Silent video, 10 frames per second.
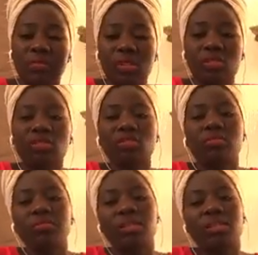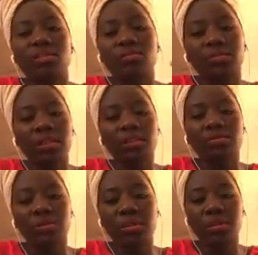So it's a really,
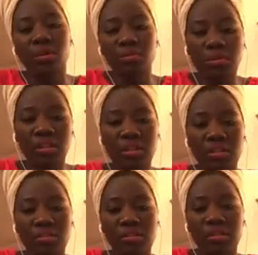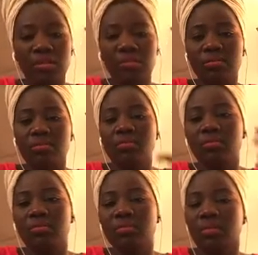really huge country.
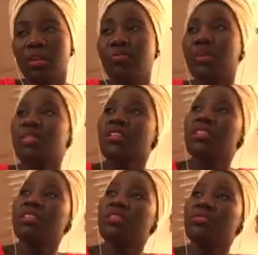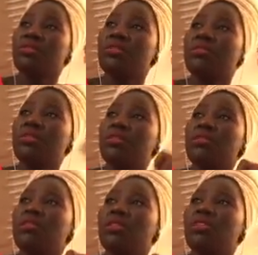Like Pakistan is a really, really
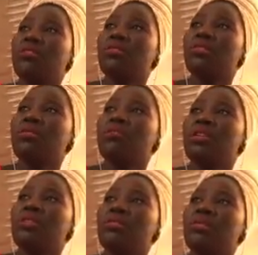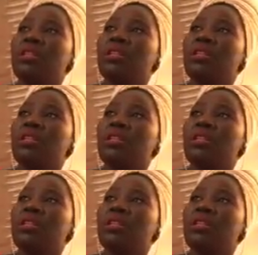huge country compared to my